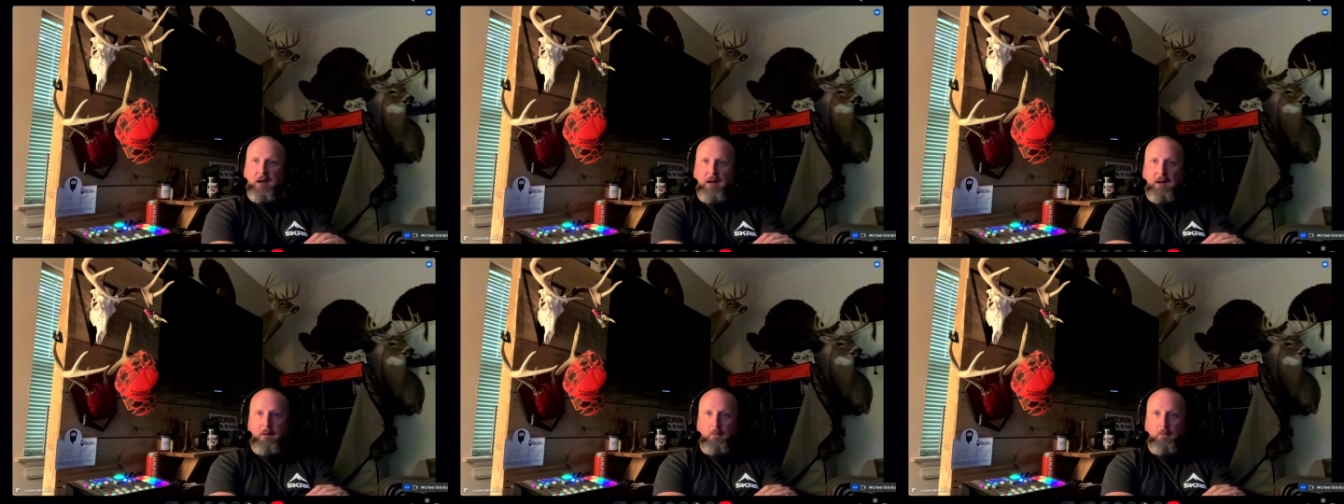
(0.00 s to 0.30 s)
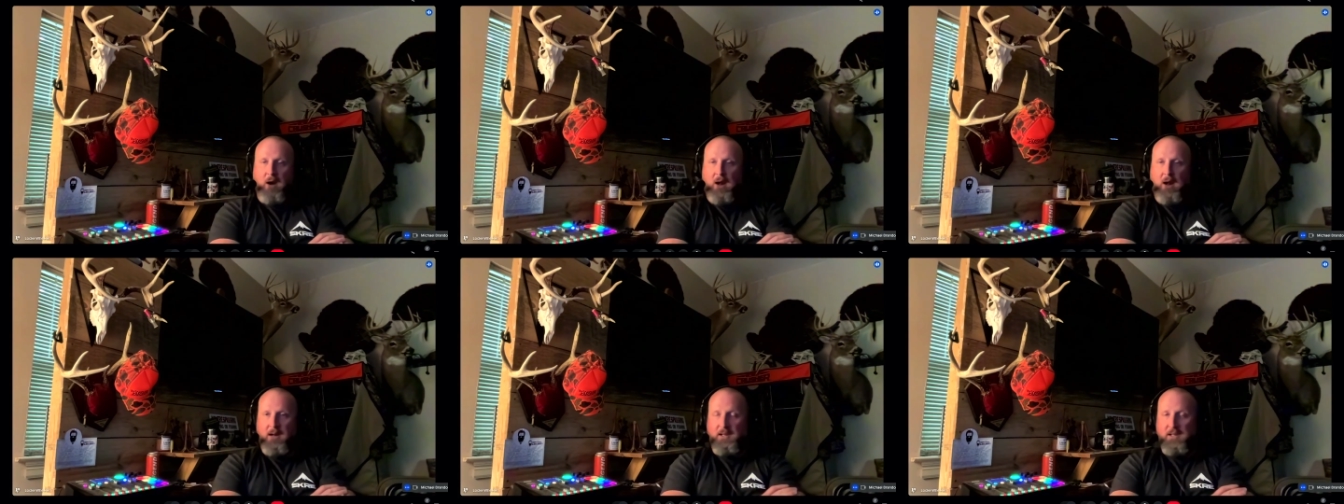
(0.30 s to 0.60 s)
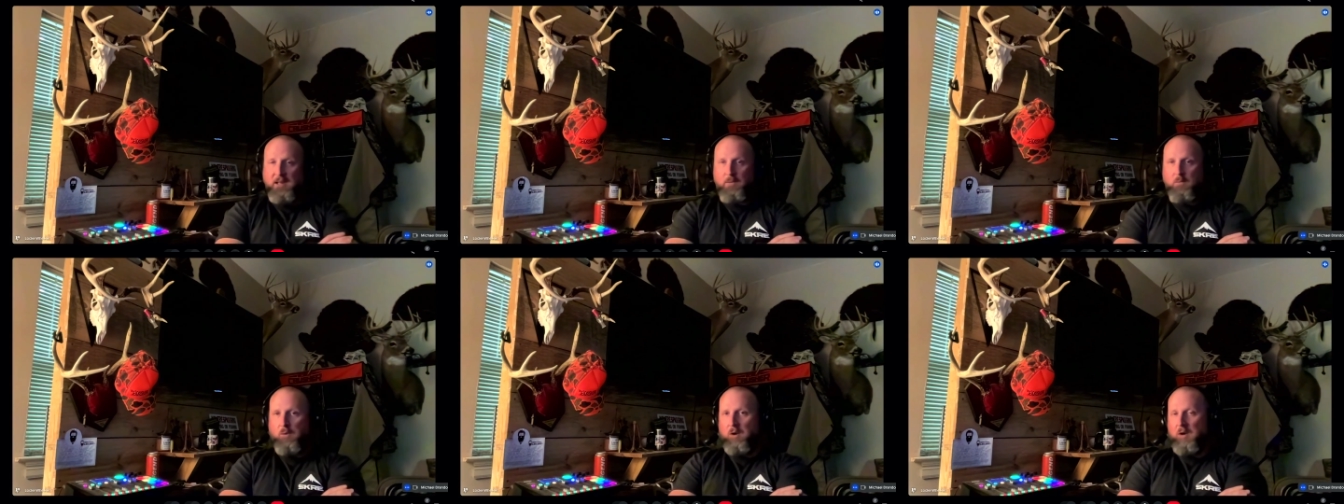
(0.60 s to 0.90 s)
What I
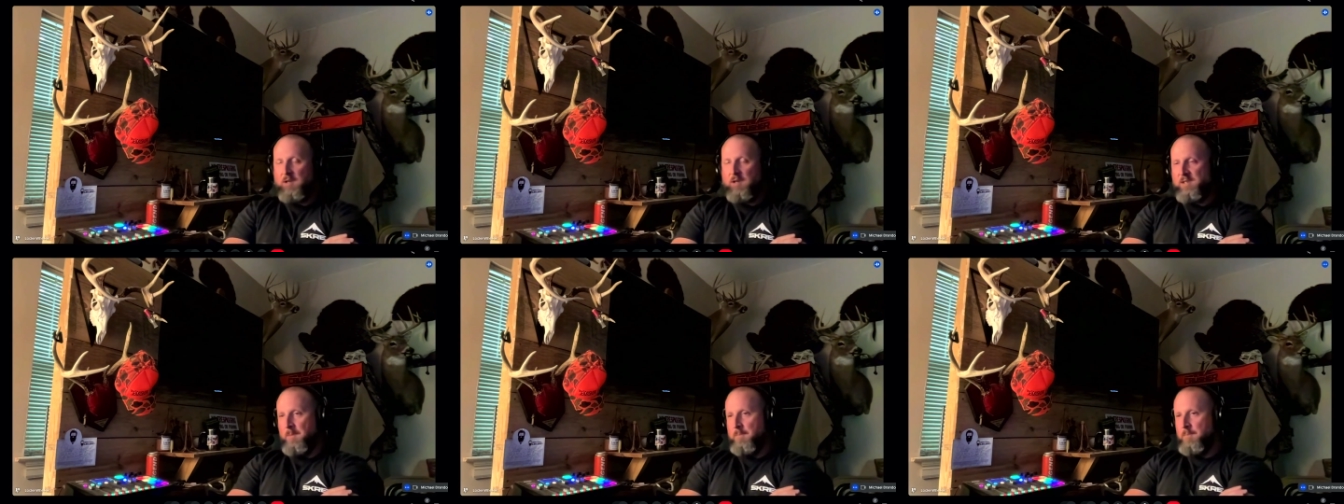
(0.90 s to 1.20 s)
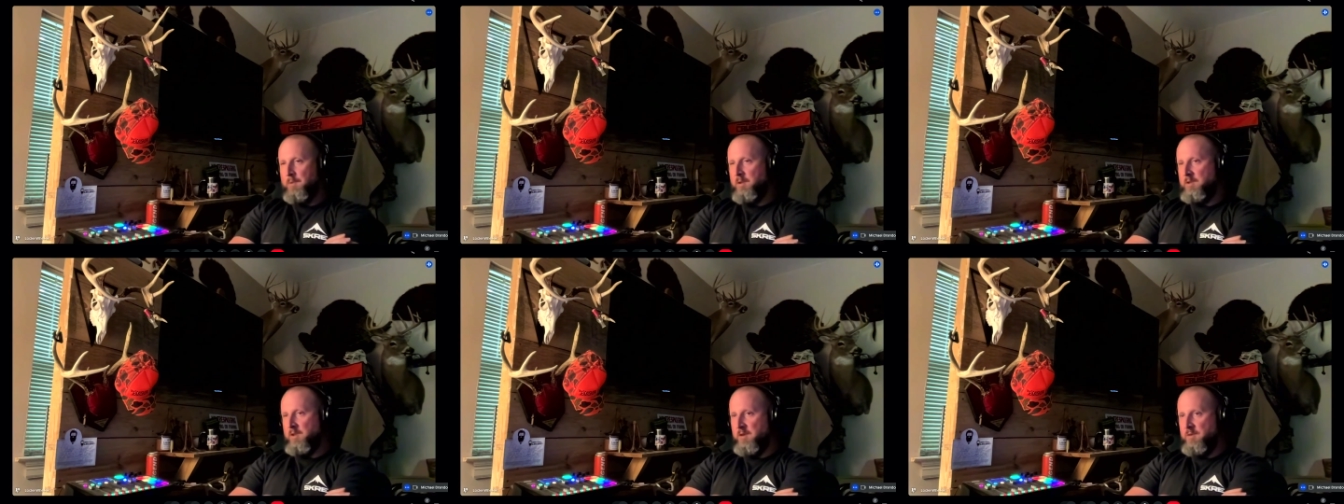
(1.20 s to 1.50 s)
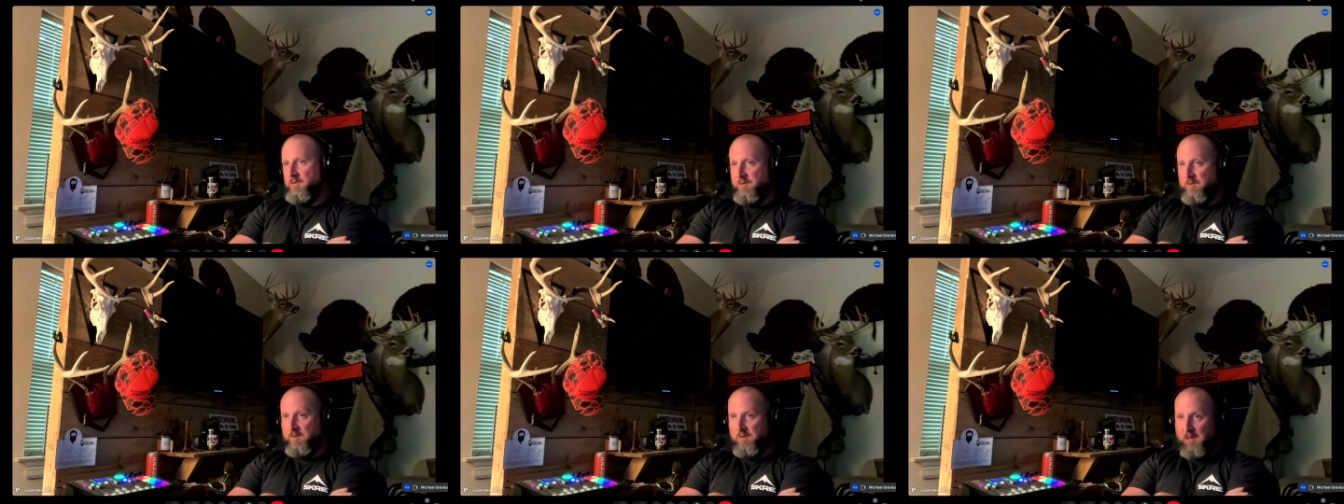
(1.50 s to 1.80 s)
did was I put
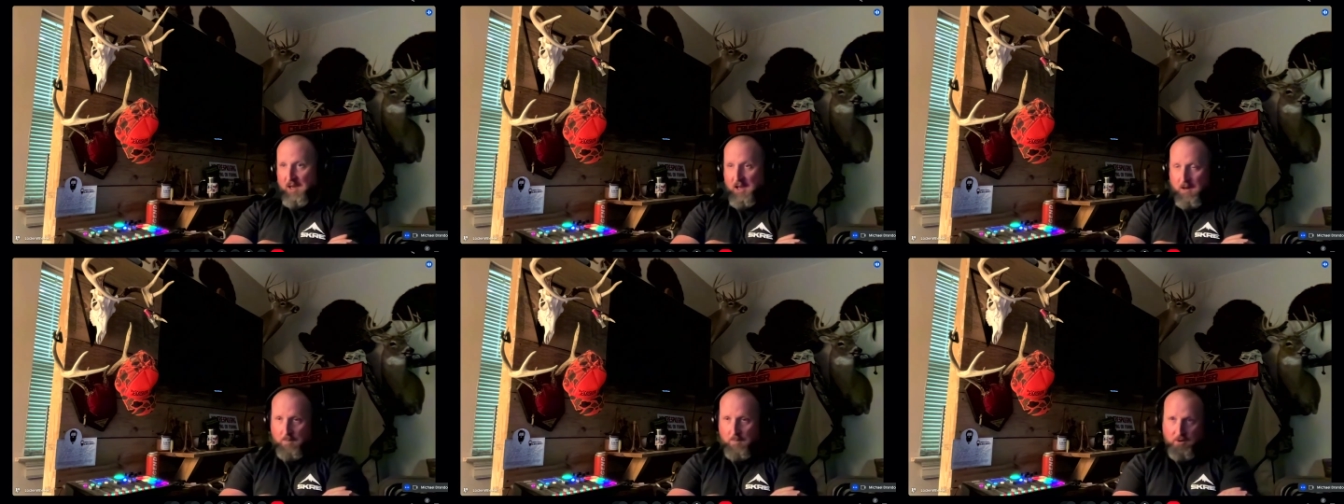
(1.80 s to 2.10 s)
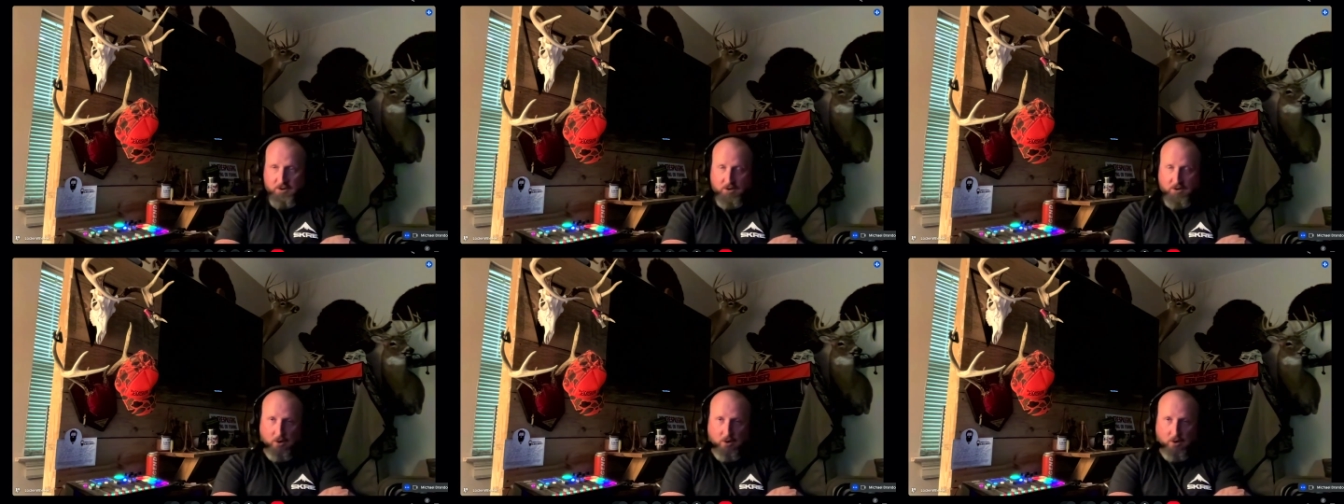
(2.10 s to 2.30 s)
those cameras